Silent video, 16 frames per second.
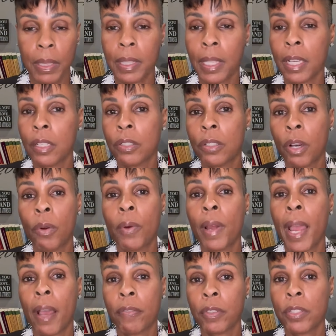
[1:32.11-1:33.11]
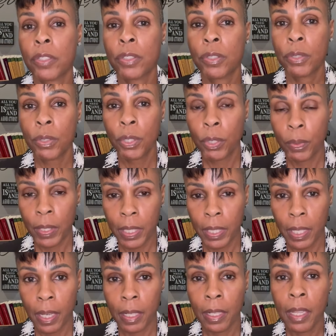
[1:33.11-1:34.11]
They don't have to sue you
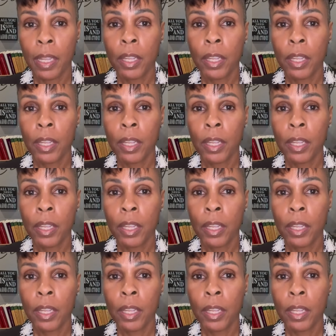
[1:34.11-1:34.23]
again.